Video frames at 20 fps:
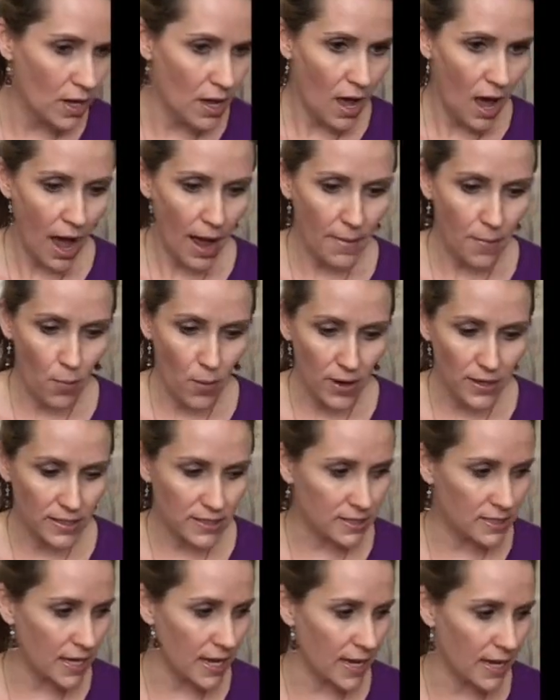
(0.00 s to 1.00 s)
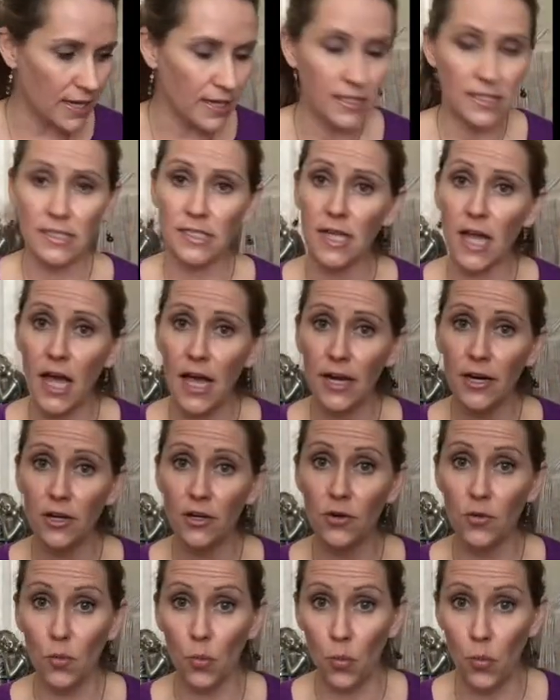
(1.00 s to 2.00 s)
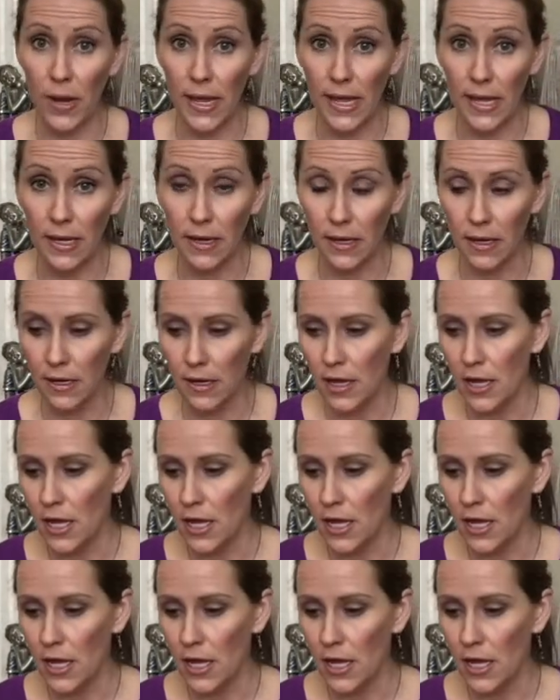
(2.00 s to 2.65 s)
I want to say, an entire week.